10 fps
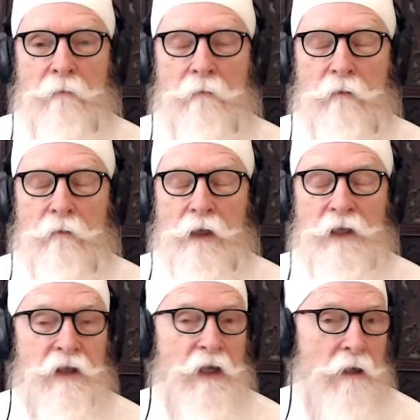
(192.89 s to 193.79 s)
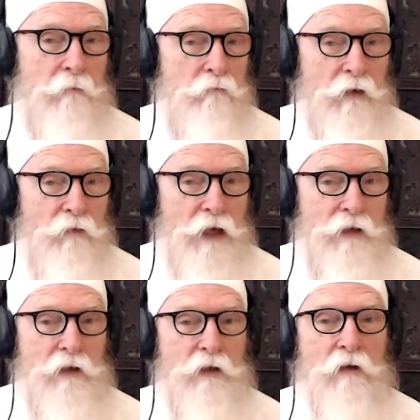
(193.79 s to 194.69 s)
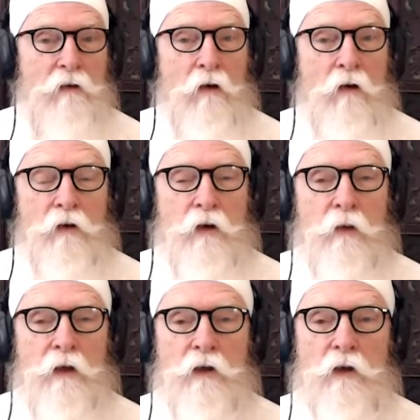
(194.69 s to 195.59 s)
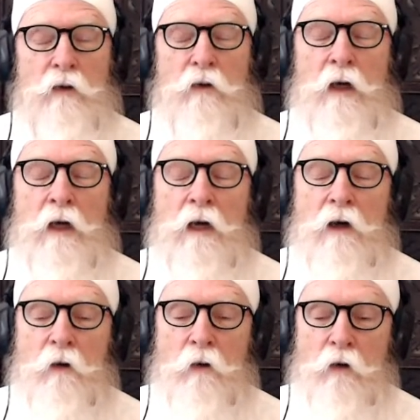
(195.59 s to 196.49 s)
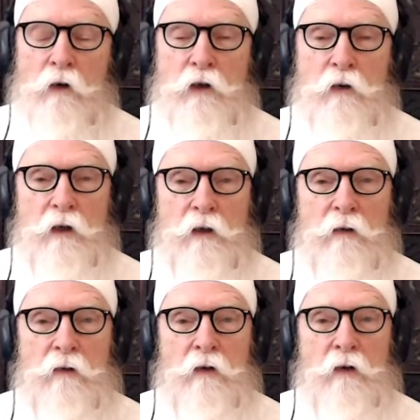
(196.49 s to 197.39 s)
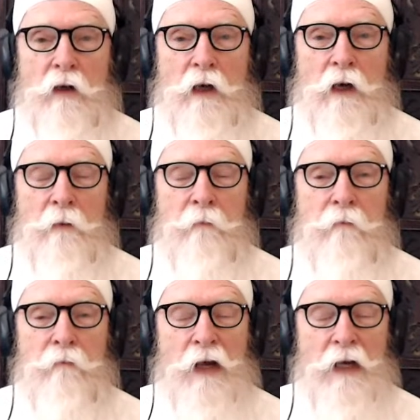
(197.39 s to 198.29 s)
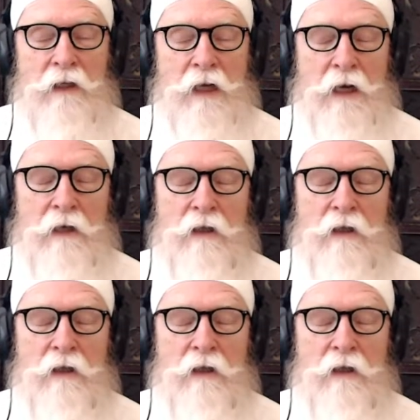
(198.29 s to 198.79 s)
listening, if that's all you want to do, or you can meditate,